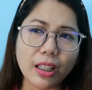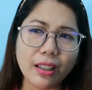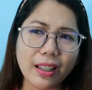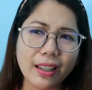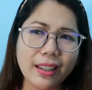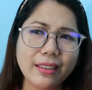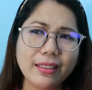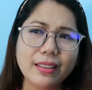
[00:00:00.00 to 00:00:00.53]

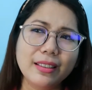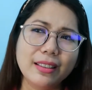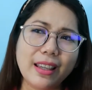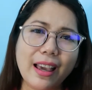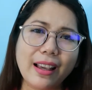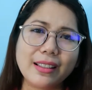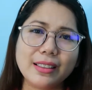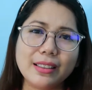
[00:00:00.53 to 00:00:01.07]
I think the
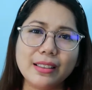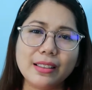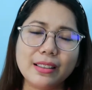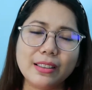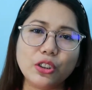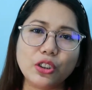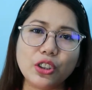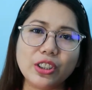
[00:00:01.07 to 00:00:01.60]
accent
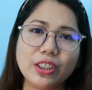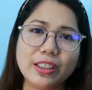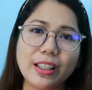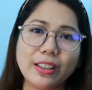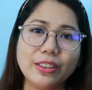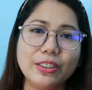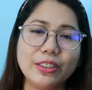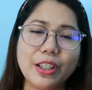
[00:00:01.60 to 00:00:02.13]
is just
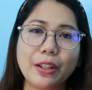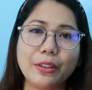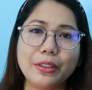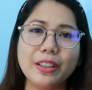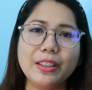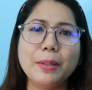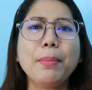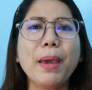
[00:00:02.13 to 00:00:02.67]

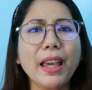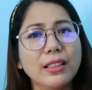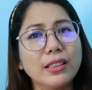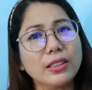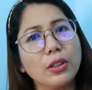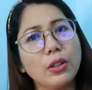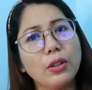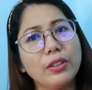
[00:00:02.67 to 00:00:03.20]
secondary,
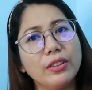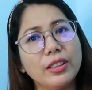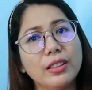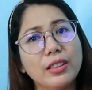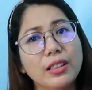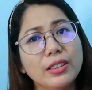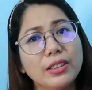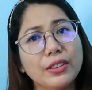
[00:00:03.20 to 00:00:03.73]
depends on the
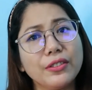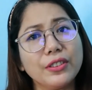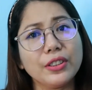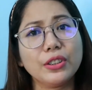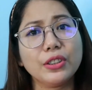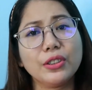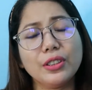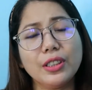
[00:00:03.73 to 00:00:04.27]
needs of the
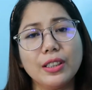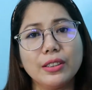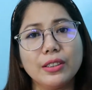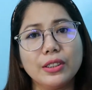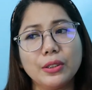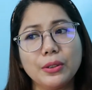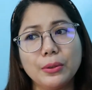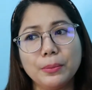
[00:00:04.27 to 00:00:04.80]
students.
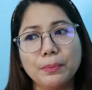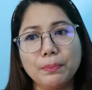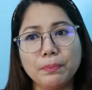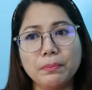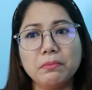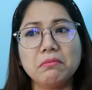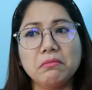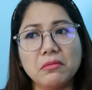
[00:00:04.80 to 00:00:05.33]
So
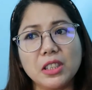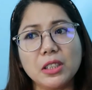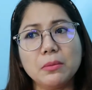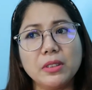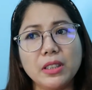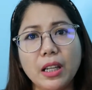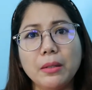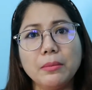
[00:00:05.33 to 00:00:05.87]

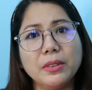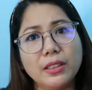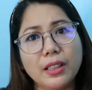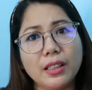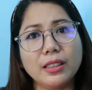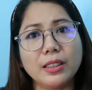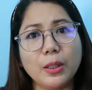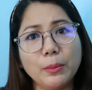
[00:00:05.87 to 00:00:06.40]
sometimes,
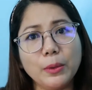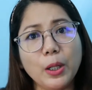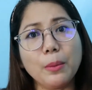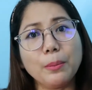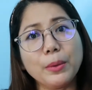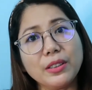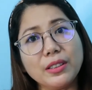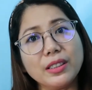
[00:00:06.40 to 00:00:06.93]
yes, some
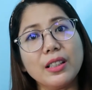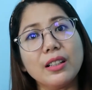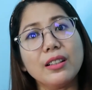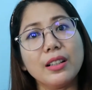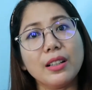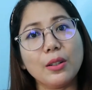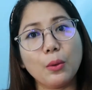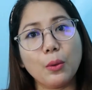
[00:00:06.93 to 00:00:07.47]
companies
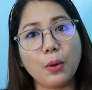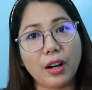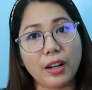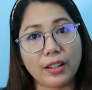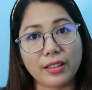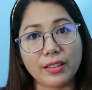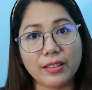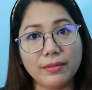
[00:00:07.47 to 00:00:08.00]

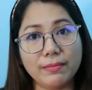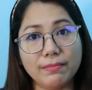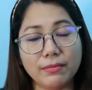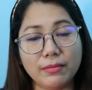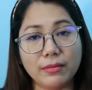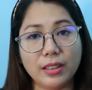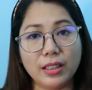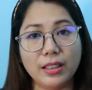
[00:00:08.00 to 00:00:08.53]
require,
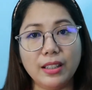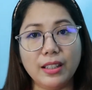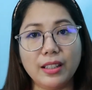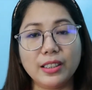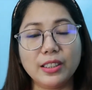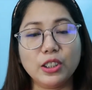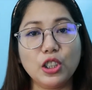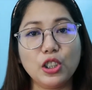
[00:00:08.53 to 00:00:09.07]

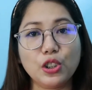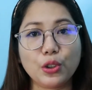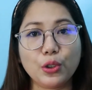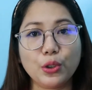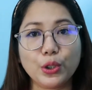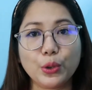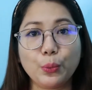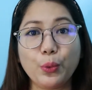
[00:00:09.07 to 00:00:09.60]
yes,
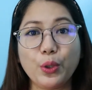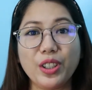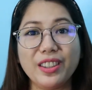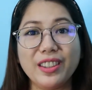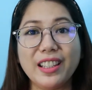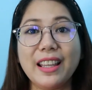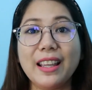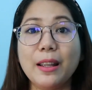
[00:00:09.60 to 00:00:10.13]
teachers with
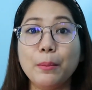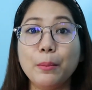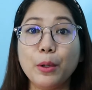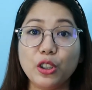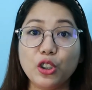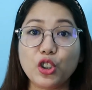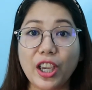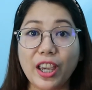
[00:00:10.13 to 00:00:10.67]

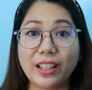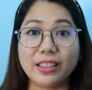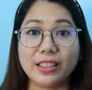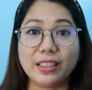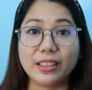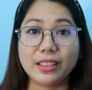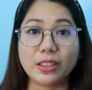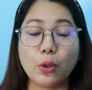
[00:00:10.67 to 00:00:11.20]
British
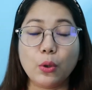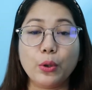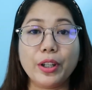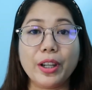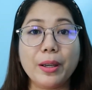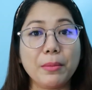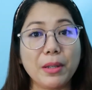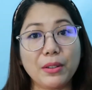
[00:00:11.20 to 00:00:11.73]
accent or
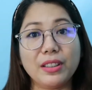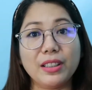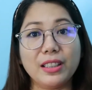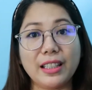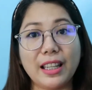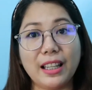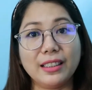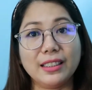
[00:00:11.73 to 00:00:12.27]

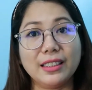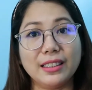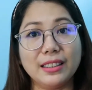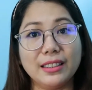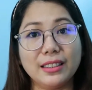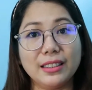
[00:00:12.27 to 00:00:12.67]
American accent.